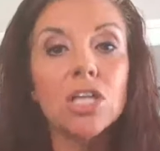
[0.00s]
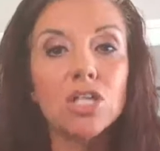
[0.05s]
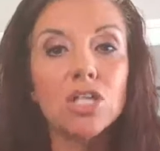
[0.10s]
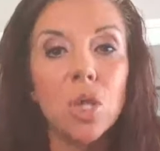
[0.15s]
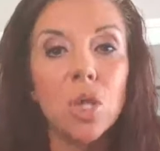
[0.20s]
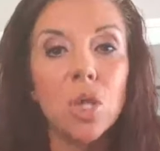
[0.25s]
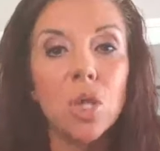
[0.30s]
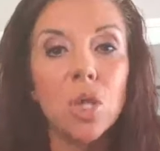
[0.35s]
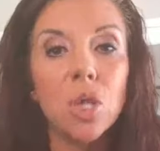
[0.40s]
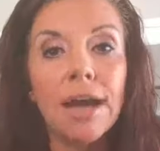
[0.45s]

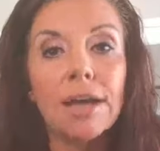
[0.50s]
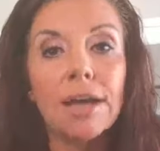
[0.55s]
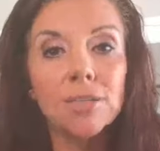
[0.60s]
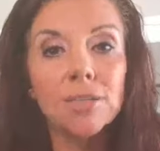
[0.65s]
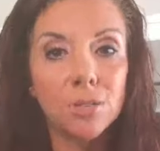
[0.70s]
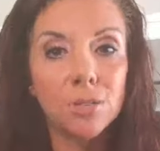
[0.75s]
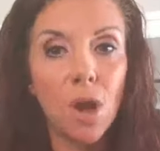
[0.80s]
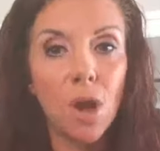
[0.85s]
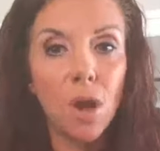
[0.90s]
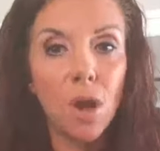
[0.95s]
So it allows
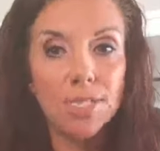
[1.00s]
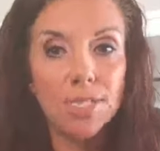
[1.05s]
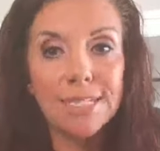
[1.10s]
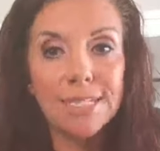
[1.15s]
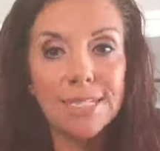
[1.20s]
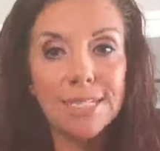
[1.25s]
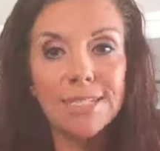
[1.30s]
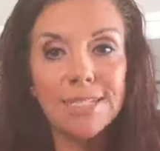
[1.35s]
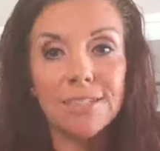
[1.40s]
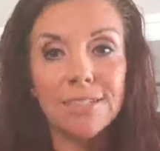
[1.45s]
those
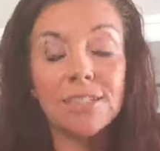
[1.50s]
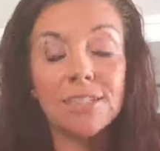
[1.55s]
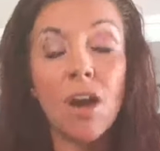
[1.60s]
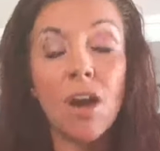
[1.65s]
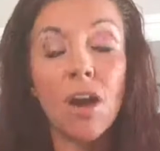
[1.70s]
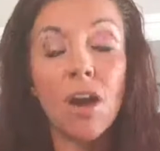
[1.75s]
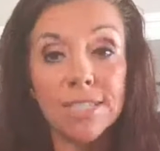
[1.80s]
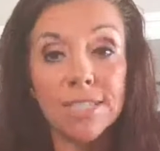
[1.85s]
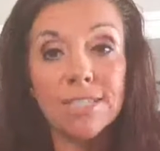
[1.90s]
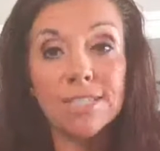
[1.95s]

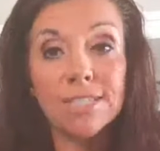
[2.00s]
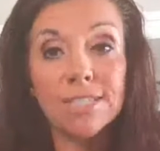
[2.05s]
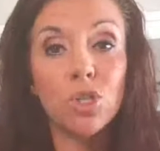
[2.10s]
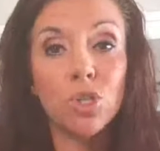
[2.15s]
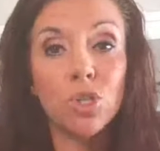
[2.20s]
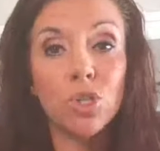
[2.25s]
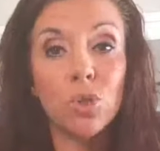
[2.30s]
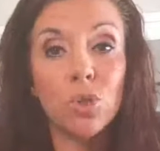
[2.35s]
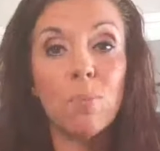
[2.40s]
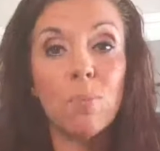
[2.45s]
toxins
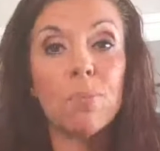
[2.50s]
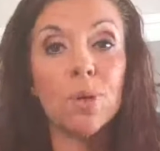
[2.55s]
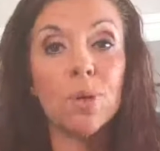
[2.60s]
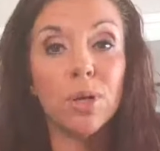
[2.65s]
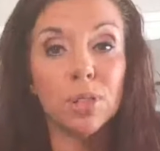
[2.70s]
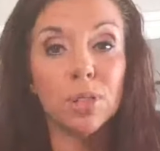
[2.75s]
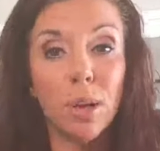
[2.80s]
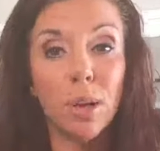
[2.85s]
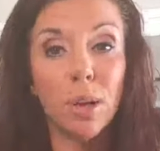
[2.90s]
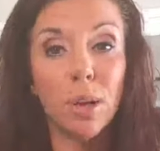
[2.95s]
to
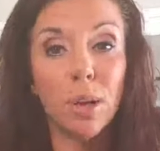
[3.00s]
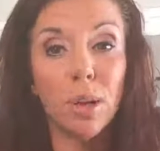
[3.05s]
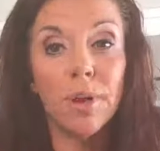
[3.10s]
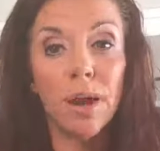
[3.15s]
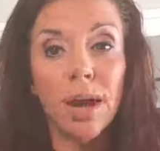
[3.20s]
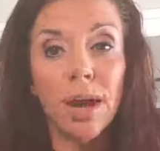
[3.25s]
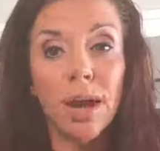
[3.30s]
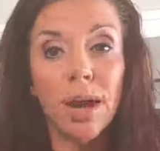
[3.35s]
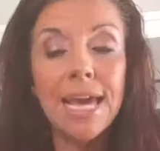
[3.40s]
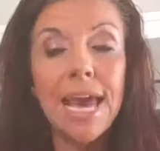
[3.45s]
build up in the
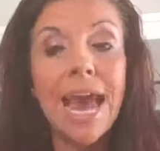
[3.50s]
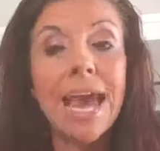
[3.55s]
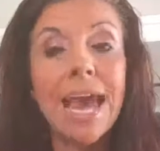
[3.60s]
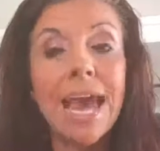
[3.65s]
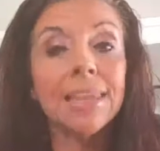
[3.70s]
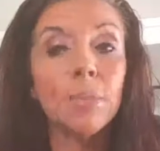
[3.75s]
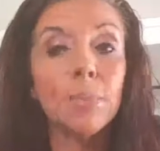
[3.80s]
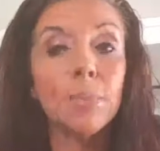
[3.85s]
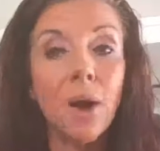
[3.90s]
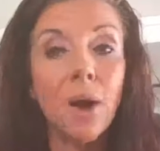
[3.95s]
body,
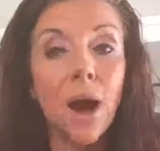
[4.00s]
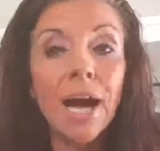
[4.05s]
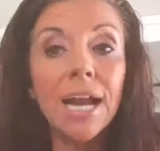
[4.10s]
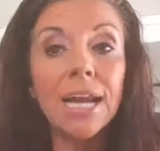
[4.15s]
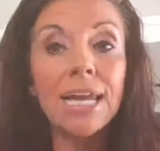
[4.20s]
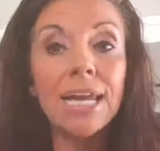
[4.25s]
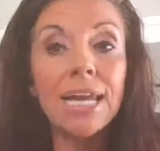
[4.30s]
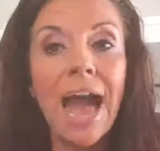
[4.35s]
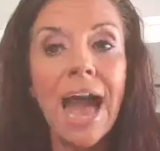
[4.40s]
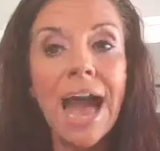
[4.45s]
and the
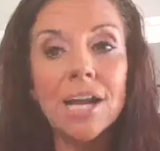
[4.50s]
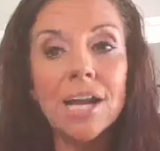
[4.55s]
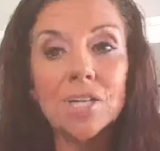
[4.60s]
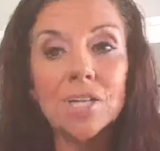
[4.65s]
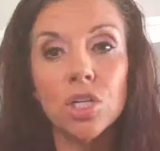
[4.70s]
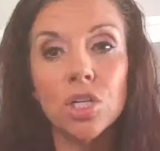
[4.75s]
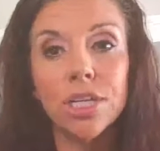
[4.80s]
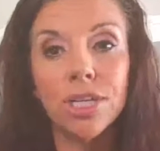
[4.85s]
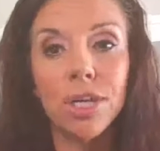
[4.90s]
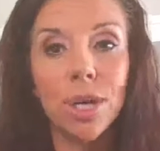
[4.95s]
body
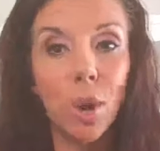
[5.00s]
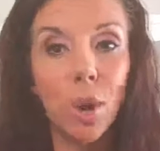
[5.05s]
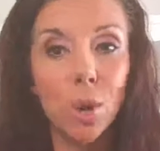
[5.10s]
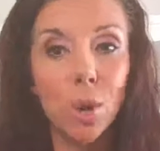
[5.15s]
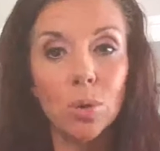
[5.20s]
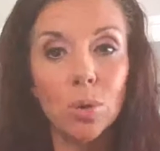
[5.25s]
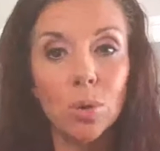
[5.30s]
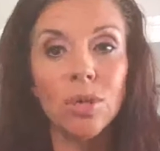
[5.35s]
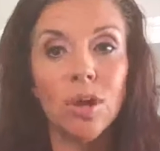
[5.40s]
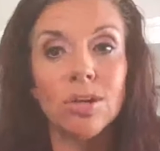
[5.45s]
actually
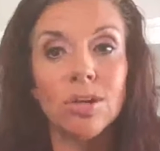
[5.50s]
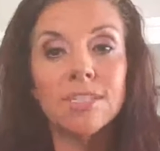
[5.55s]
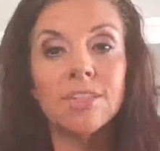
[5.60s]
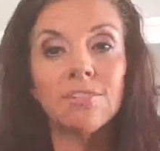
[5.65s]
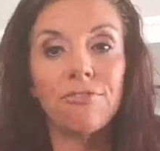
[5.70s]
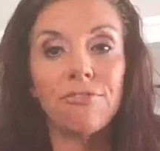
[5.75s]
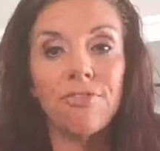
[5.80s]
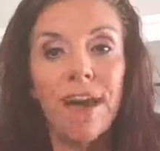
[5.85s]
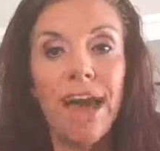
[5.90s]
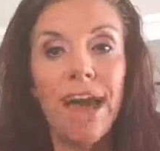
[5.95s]
holds on
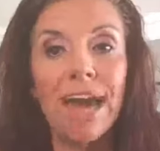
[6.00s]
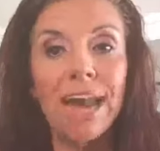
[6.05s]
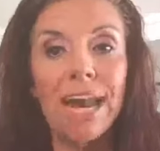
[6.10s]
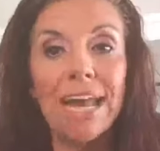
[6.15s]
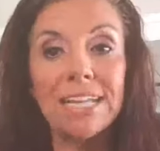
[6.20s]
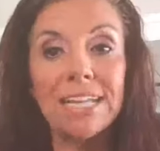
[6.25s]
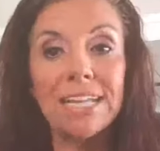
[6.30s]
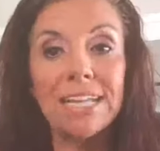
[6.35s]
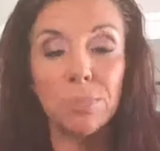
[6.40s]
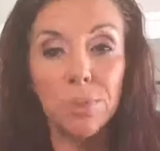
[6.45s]
to fat
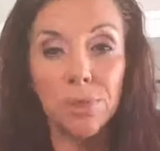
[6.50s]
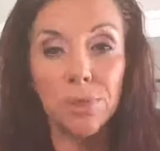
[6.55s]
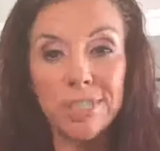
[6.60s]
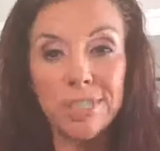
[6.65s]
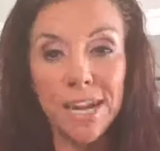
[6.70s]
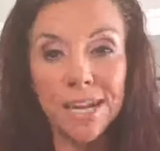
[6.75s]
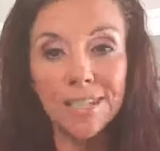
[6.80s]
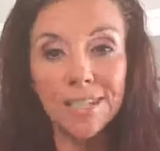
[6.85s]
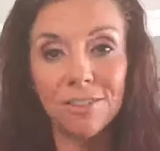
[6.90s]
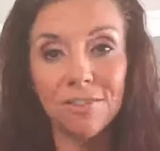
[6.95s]
as a
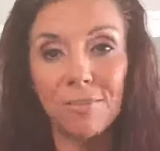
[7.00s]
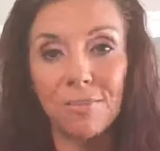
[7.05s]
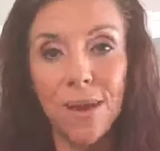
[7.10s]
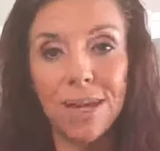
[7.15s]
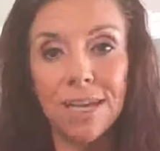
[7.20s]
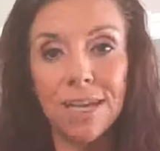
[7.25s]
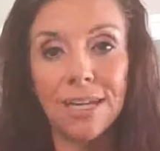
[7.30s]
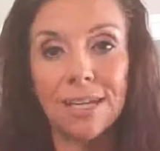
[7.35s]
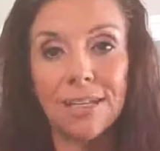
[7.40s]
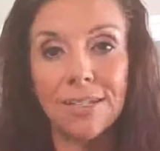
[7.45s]
protective
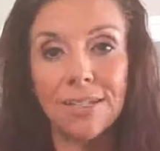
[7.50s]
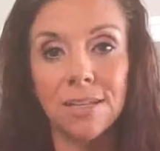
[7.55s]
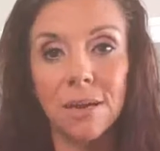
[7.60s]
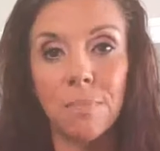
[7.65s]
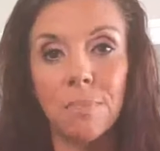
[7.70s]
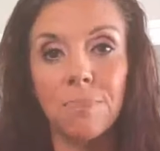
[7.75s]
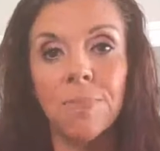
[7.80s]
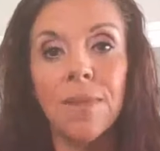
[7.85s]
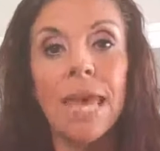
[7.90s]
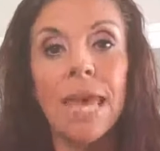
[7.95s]

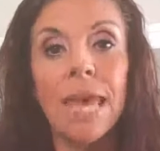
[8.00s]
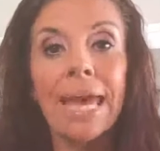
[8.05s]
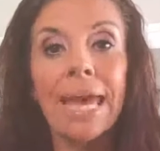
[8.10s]
mechanism